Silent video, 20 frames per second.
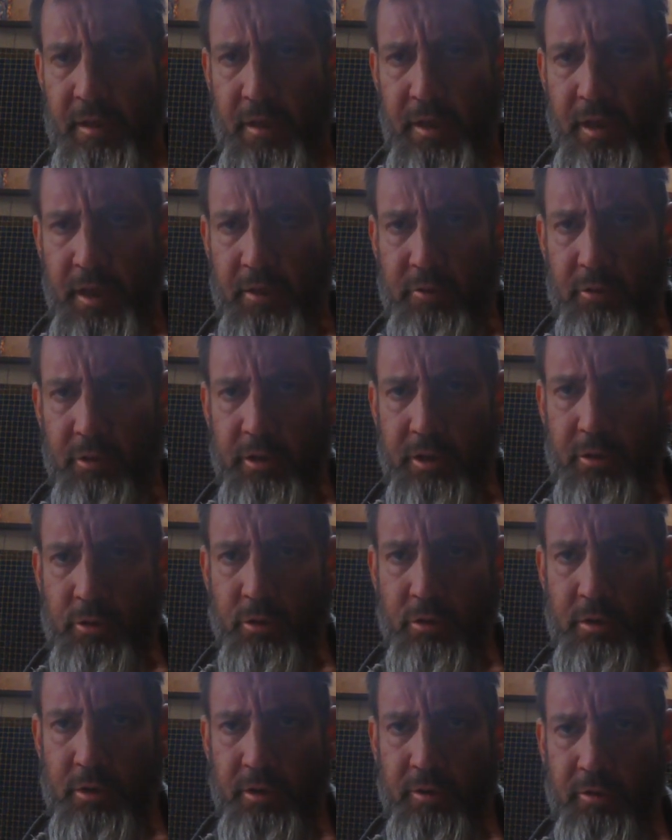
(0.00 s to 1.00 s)
And it's really
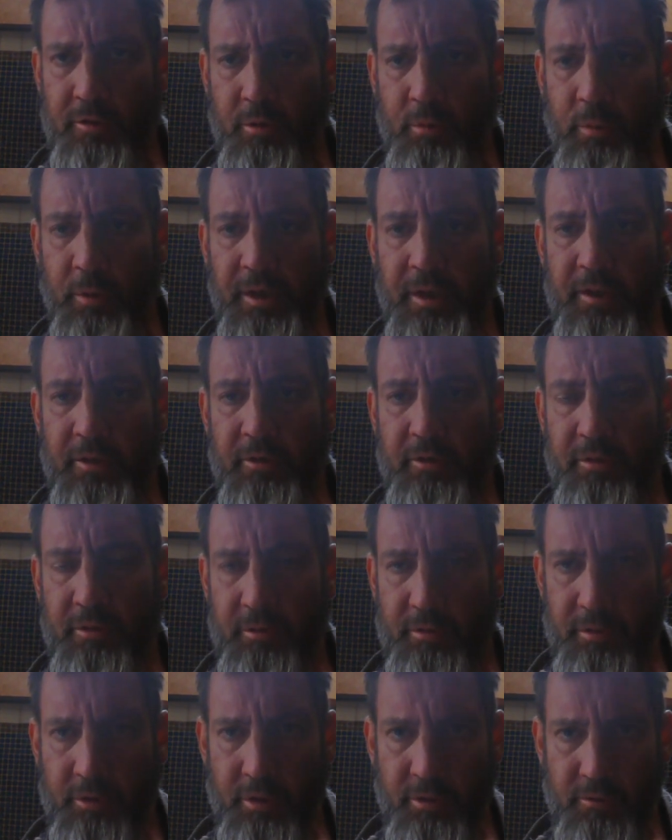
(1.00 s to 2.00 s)
cool because the wings
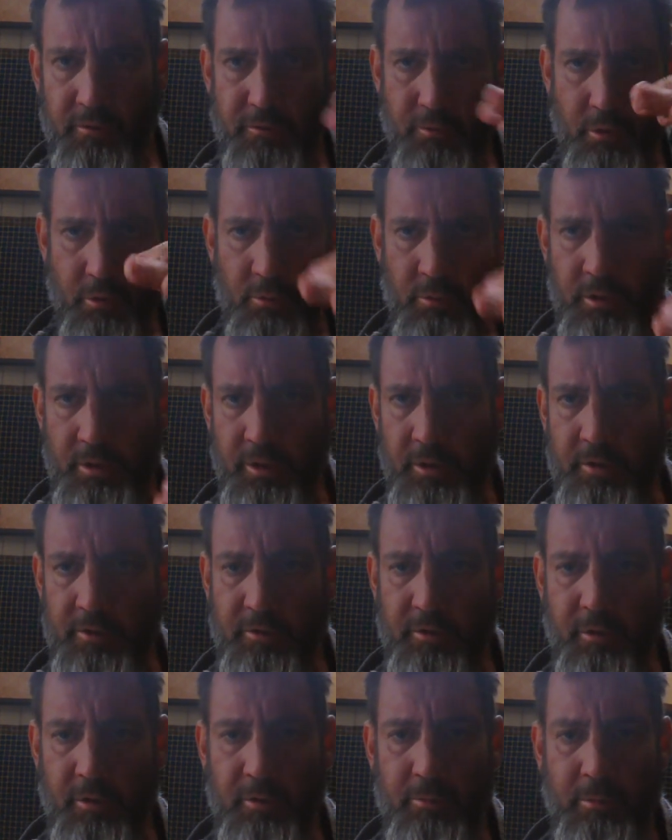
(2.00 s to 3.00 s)
go forward and
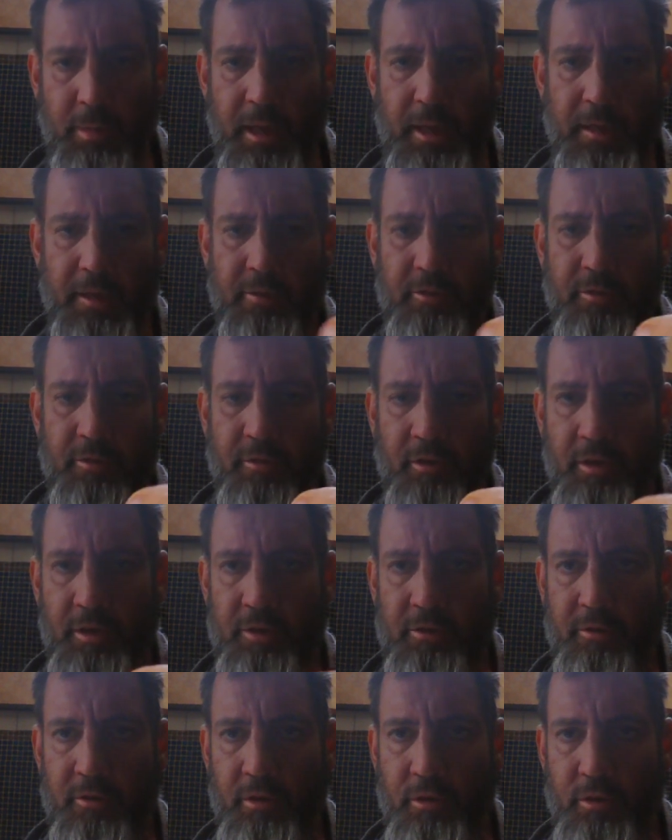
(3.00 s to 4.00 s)
so it balances on
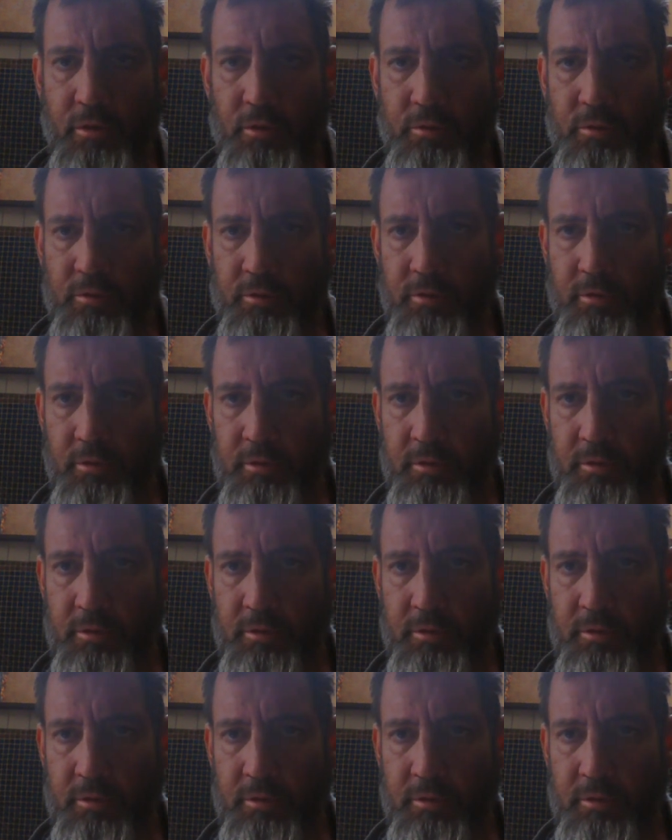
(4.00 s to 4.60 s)
its nose.